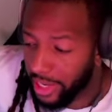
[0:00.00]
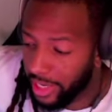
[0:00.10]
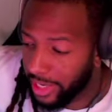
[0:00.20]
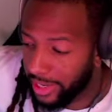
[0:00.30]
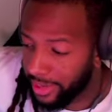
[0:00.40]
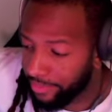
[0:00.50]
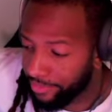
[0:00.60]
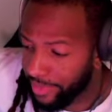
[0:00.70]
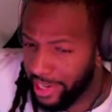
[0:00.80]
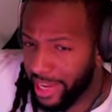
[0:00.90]
um,
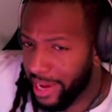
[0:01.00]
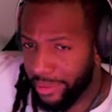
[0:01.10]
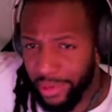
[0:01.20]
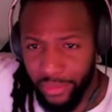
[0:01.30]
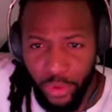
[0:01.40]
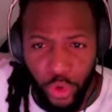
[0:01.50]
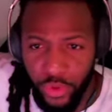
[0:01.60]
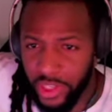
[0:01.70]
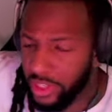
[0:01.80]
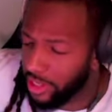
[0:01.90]
any kind of big
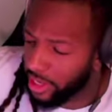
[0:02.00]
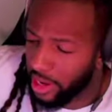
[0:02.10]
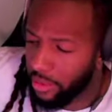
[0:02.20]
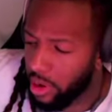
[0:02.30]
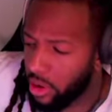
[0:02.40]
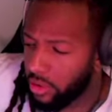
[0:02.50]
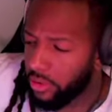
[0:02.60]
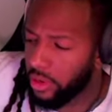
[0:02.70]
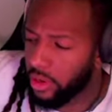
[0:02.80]
movies that come out,